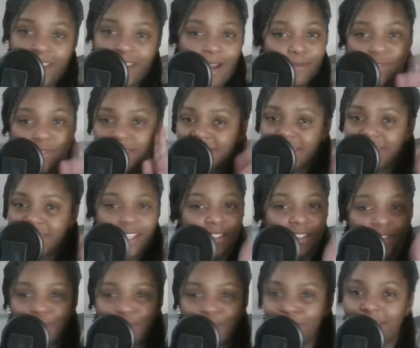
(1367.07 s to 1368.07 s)
I'm just telling
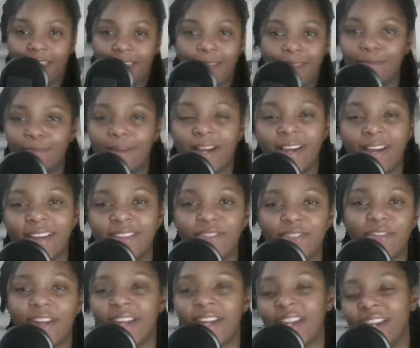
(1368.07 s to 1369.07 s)
you what came to mind,
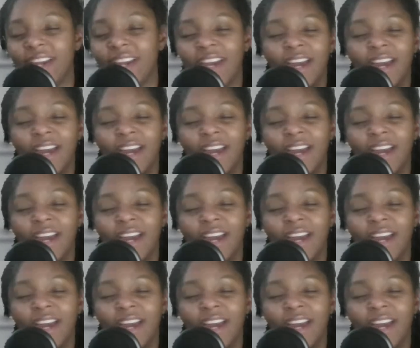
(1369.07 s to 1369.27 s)
right?